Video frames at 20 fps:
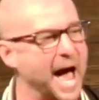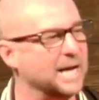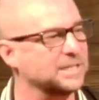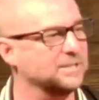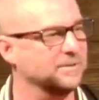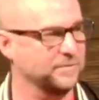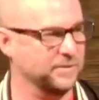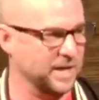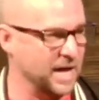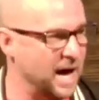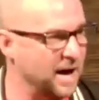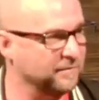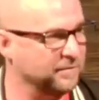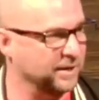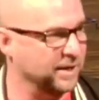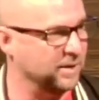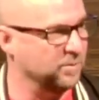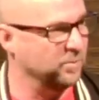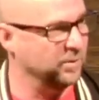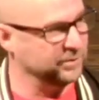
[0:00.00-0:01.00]
of
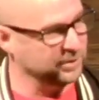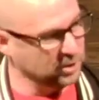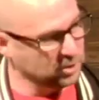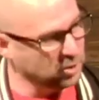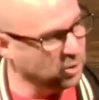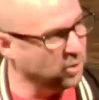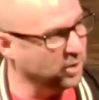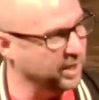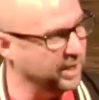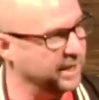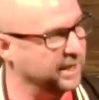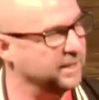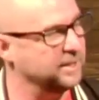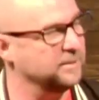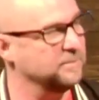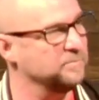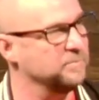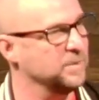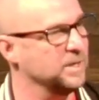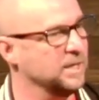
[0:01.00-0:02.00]
covenant with the Lord
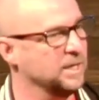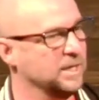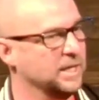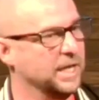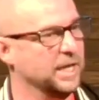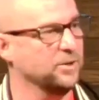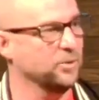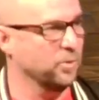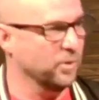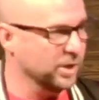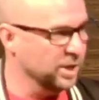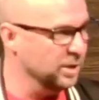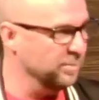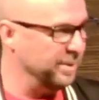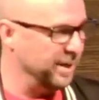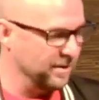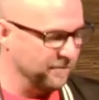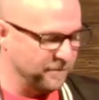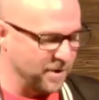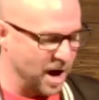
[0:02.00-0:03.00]
in order to be
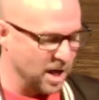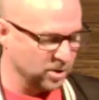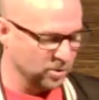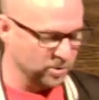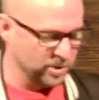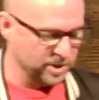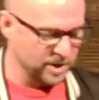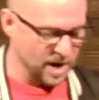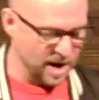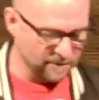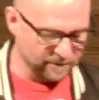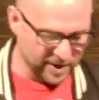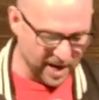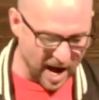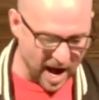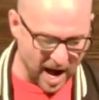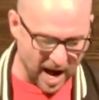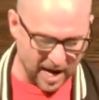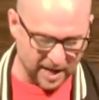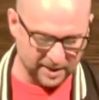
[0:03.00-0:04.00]
a follower of
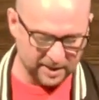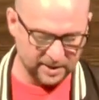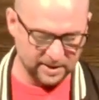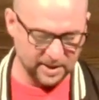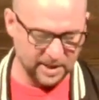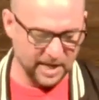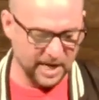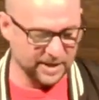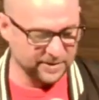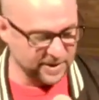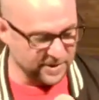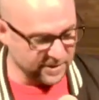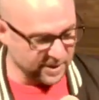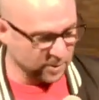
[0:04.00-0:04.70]
God. And then there were